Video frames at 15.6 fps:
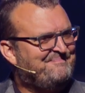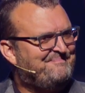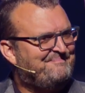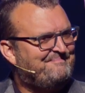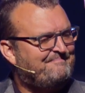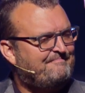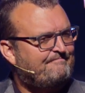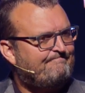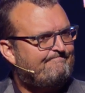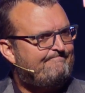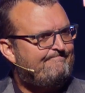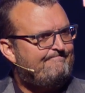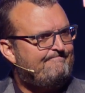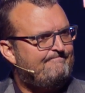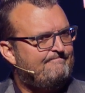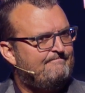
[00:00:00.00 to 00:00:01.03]

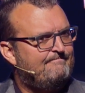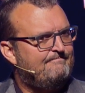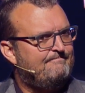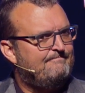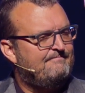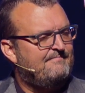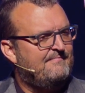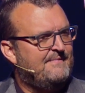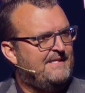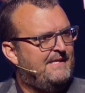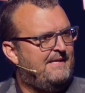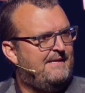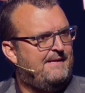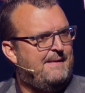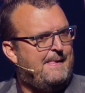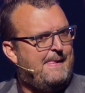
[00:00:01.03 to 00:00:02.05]

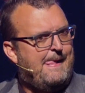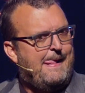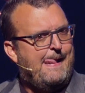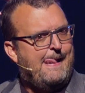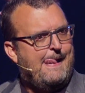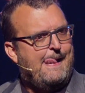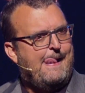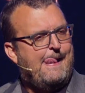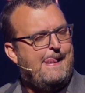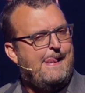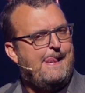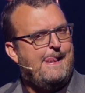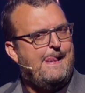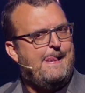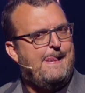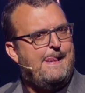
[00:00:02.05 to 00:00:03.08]

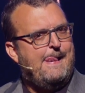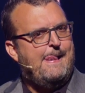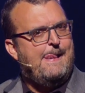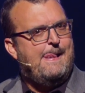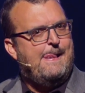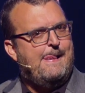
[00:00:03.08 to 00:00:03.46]
Nothing is said.